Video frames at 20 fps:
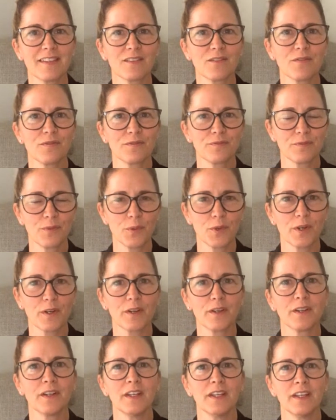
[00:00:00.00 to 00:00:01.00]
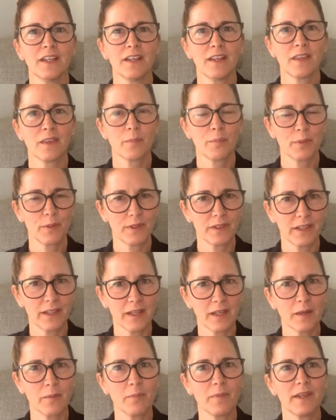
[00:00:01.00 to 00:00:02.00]
and for the
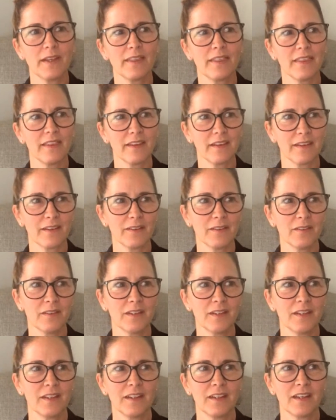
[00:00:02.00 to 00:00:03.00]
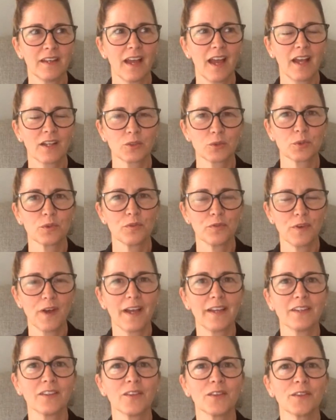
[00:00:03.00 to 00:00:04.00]
prelim and the actual
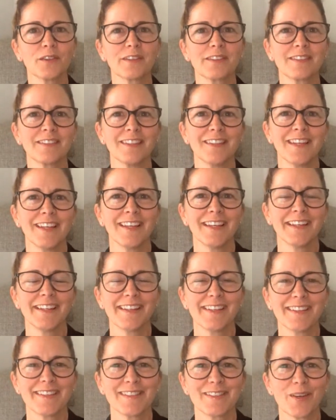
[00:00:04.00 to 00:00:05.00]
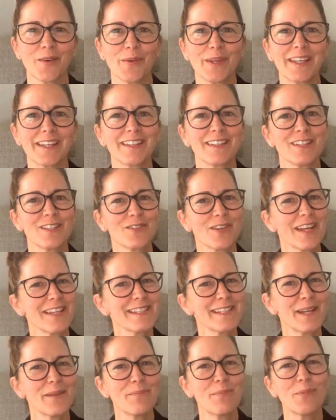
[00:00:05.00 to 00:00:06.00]
finals. So we get to dress
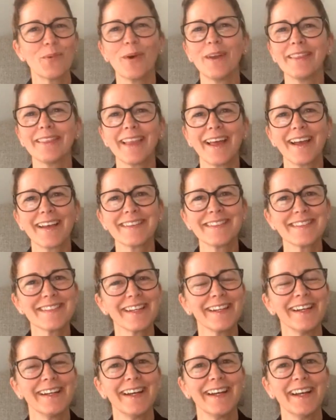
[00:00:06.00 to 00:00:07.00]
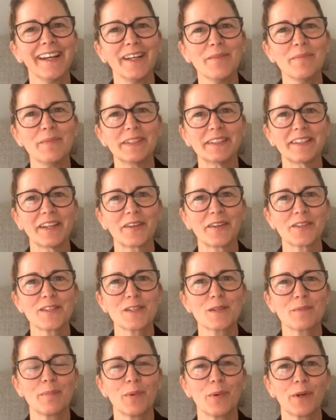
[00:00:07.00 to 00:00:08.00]
up one last time and go
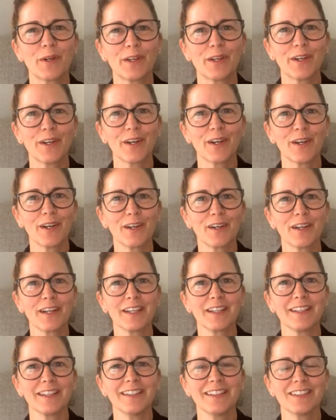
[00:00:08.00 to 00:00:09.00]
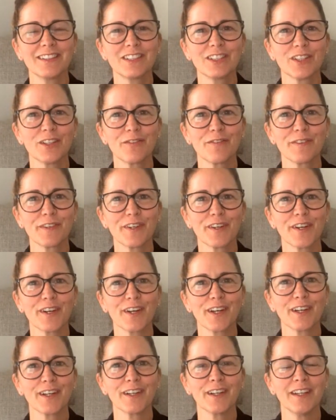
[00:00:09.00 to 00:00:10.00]
support her and cheer for
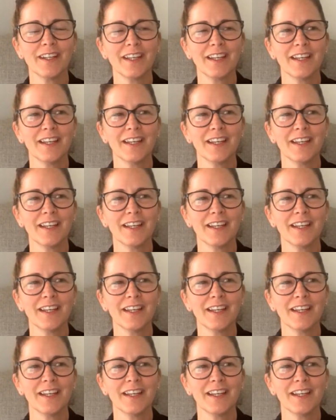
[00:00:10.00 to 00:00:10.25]
her.